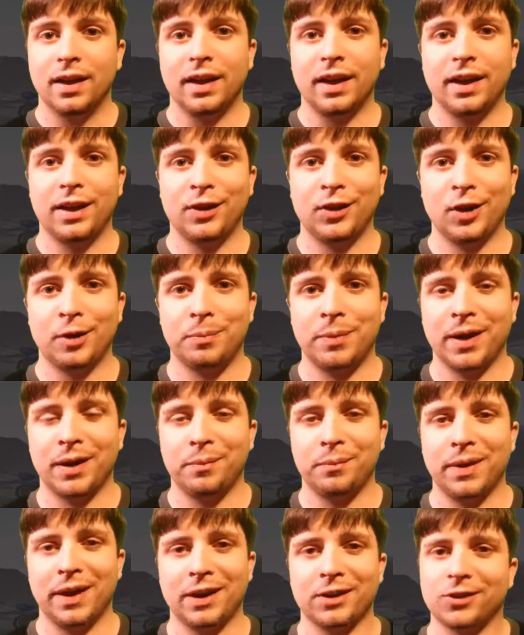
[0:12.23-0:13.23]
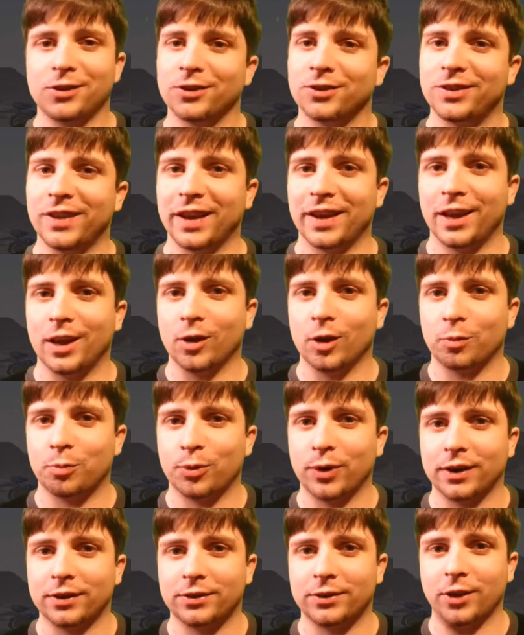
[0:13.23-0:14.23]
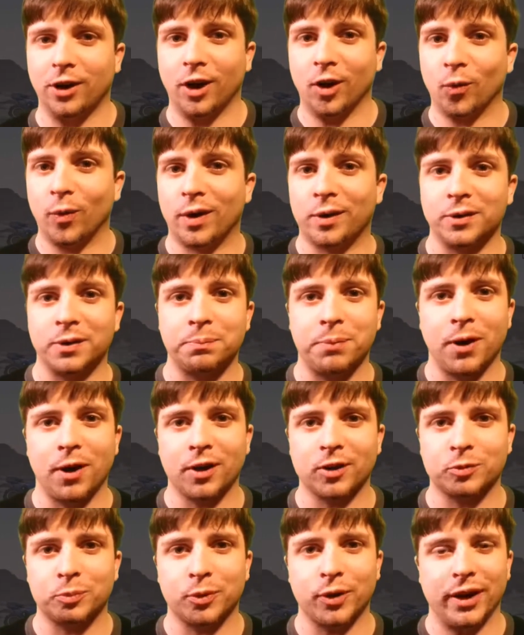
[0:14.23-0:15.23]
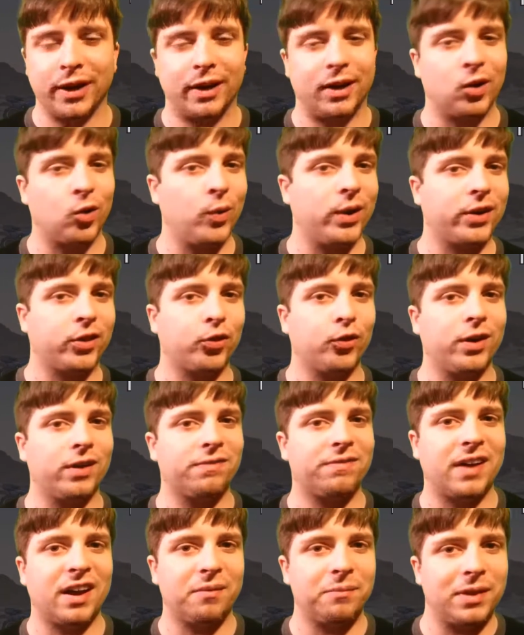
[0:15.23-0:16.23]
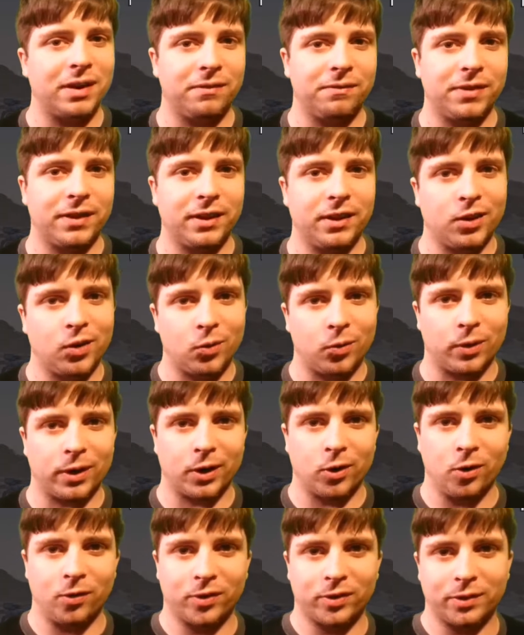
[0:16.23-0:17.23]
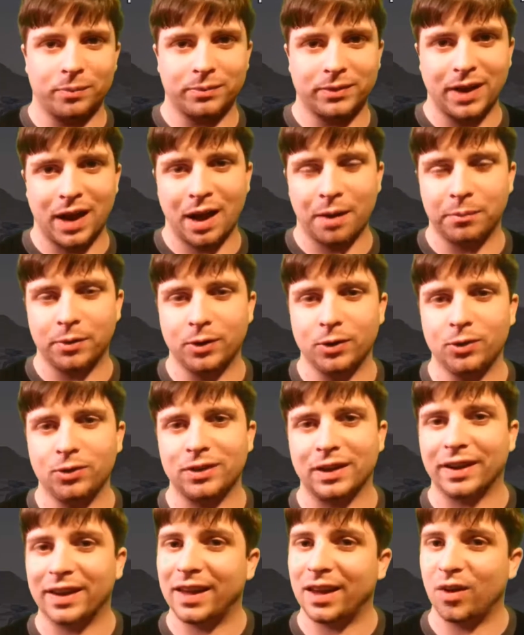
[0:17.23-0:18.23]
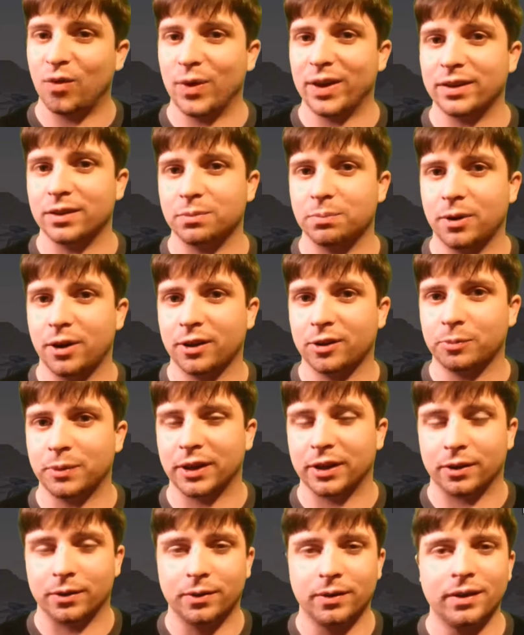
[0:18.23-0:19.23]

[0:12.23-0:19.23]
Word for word: Hey there button mashers, Zeck here with Press Start. Welcome to Pause Break, a quick 3 to 5 minute video where I go over some top news that can't wait to Pause Menu.